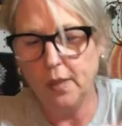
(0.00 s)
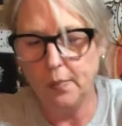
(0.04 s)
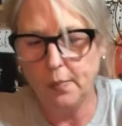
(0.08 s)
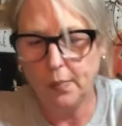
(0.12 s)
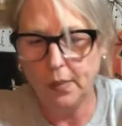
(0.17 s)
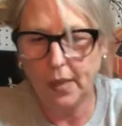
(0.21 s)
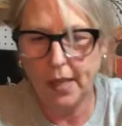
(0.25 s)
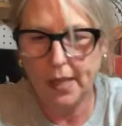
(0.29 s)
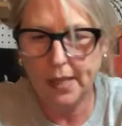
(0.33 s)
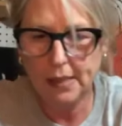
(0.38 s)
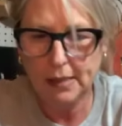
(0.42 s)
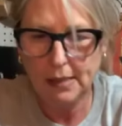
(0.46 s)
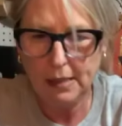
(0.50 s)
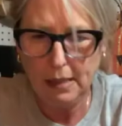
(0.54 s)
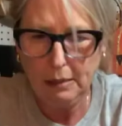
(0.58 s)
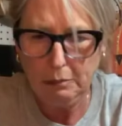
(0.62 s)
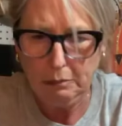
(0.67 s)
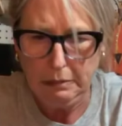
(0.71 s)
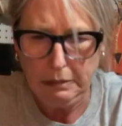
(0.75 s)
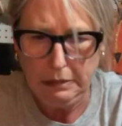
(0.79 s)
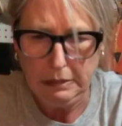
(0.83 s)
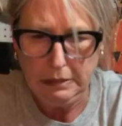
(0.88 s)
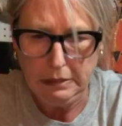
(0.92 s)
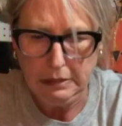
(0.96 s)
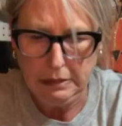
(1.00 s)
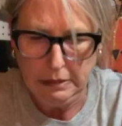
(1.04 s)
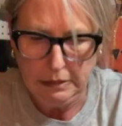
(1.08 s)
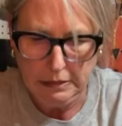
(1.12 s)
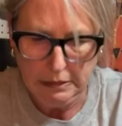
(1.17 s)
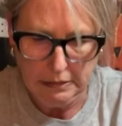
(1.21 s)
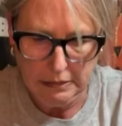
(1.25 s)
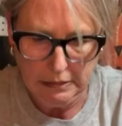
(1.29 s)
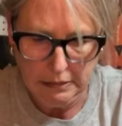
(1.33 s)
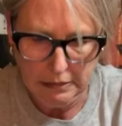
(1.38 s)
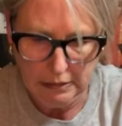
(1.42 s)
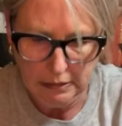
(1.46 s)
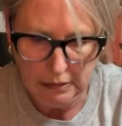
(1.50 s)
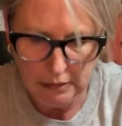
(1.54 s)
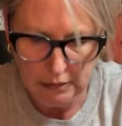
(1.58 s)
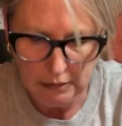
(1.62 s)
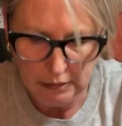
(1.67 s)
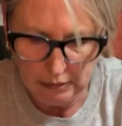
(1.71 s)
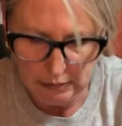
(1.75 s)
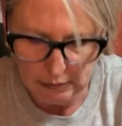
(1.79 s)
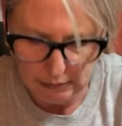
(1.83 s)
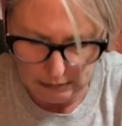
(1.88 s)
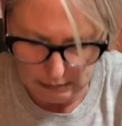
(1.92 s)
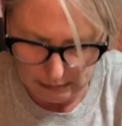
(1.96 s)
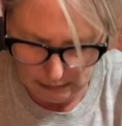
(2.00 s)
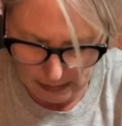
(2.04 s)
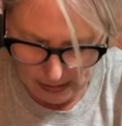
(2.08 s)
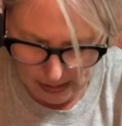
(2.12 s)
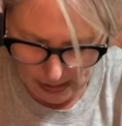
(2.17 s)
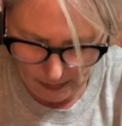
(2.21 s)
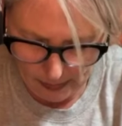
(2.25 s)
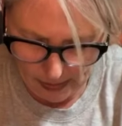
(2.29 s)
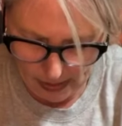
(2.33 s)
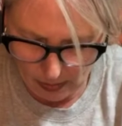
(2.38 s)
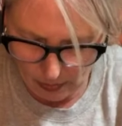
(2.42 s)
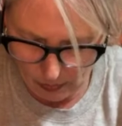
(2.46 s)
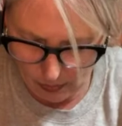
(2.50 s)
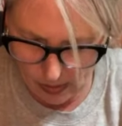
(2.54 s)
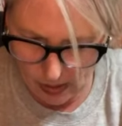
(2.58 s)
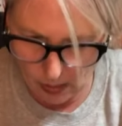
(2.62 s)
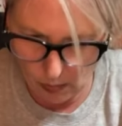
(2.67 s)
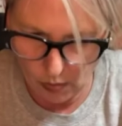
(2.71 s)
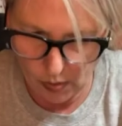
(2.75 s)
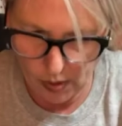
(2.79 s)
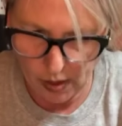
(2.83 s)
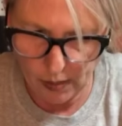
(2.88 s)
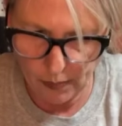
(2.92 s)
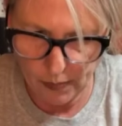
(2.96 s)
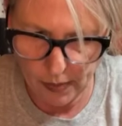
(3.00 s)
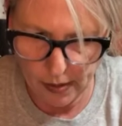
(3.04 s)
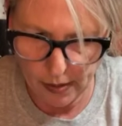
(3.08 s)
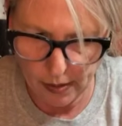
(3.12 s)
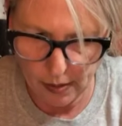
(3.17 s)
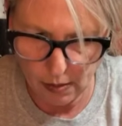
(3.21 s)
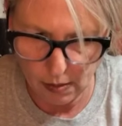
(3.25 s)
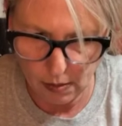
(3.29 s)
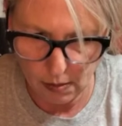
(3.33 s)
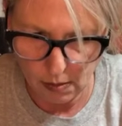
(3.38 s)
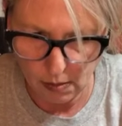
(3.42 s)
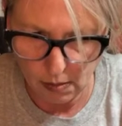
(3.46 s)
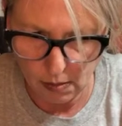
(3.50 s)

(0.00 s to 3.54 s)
place him right about where I want him here.